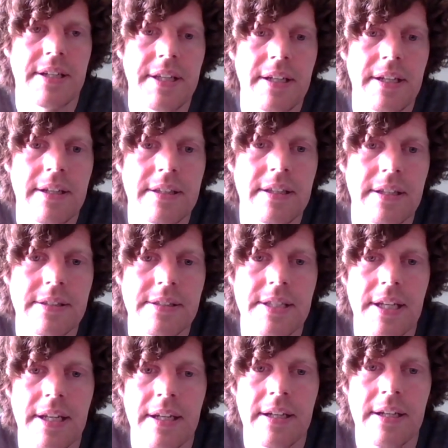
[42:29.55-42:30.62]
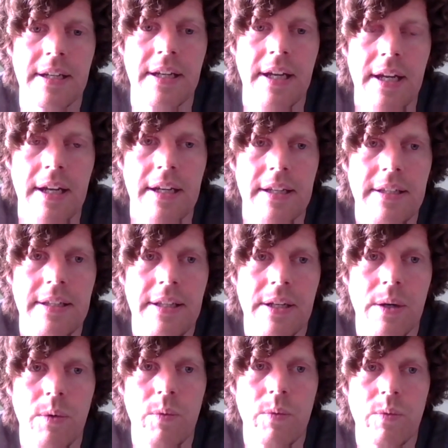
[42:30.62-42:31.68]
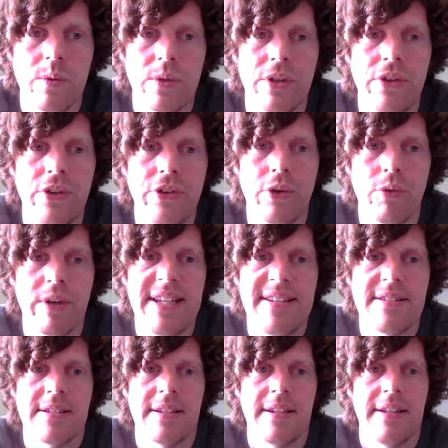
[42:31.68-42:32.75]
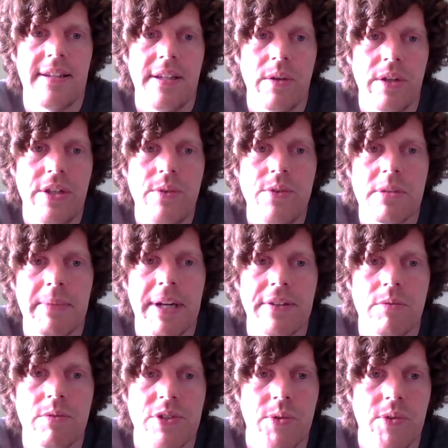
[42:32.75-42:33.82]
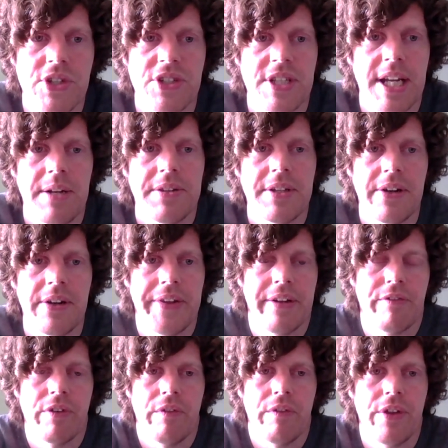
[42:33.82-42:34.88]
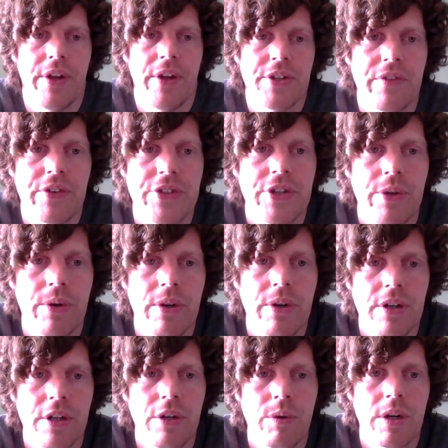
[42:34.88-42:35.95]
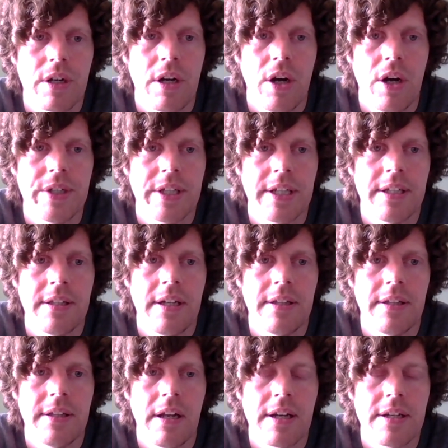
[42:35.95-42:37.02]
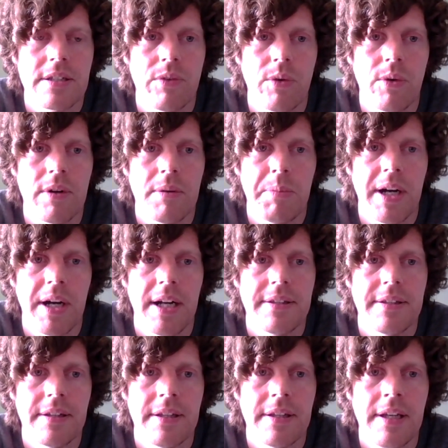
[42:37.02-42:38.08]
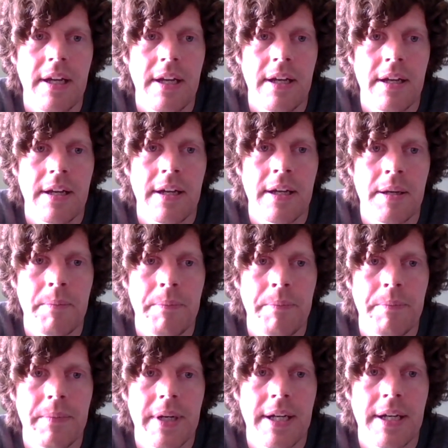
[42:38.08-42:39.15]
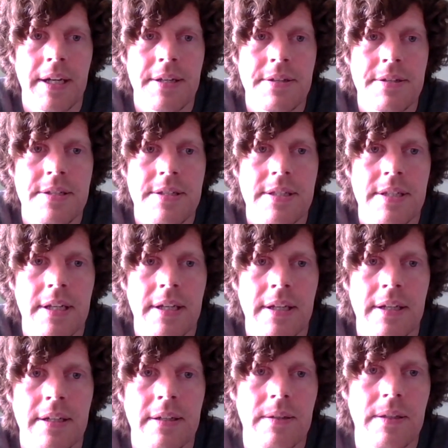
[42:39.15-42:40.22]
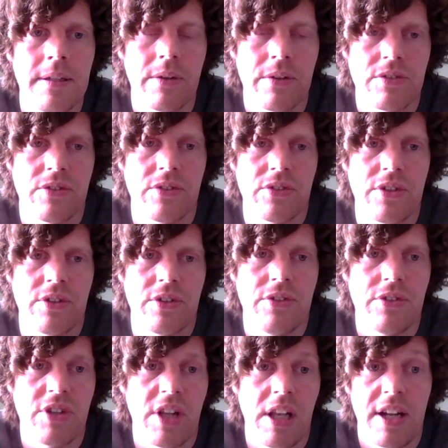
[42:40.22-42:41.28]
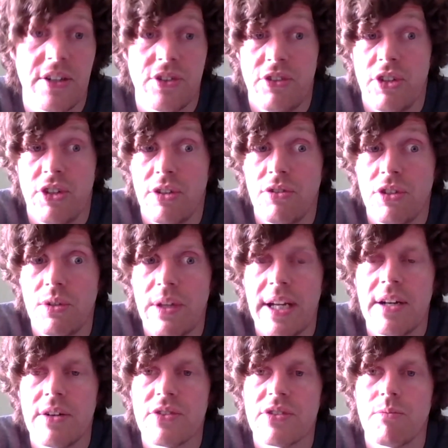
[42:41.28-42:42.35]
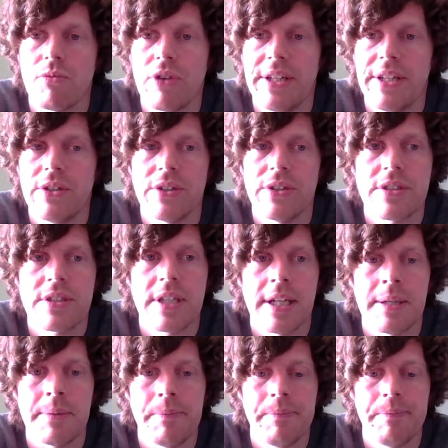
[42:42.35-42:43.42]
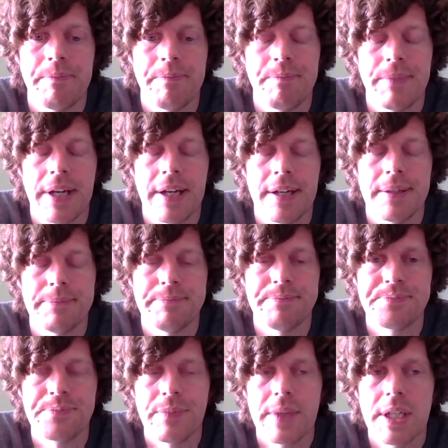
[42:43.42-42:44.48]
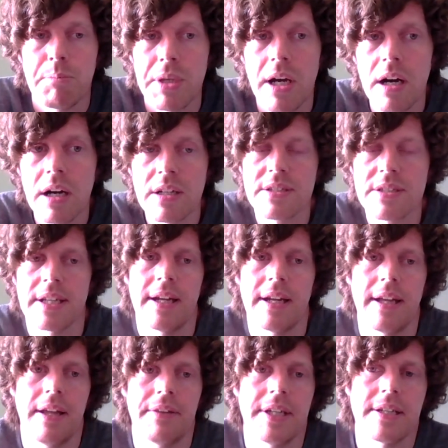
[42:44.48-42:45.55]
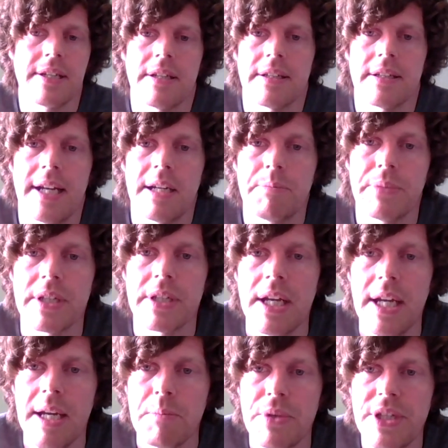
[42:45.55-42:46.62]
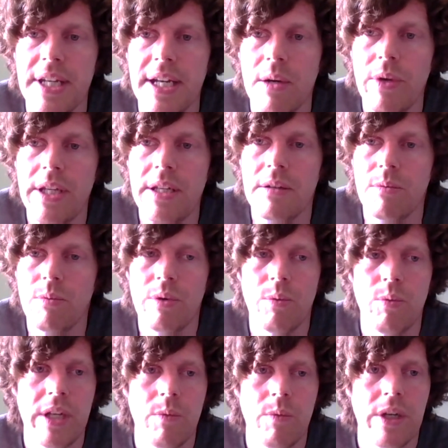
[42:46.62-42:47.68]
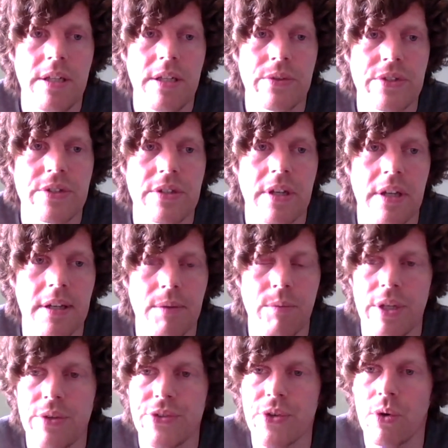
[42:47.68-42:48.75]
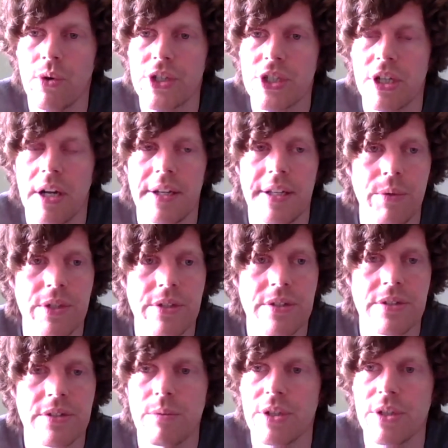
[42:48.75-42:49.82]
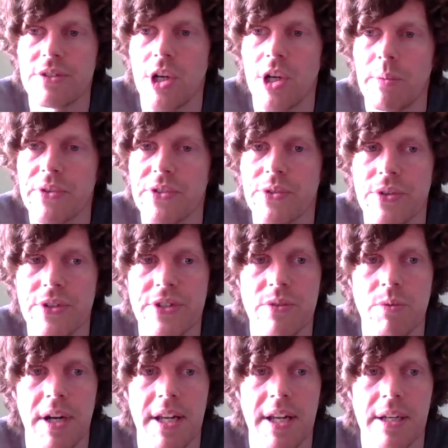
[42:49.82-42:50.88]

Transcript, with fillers: I think that uh, you know there is uh, you know a huge amount of resources out there. I think for, for those of us who are who are coding in, in the likes of R and Python, um, and uh, you know there's, there's, a lot that you can do there. There's some really good um, um, blogs and, and, things like that. But but yeah, we we we used uh, we used R Shiny, which is which is open source as well.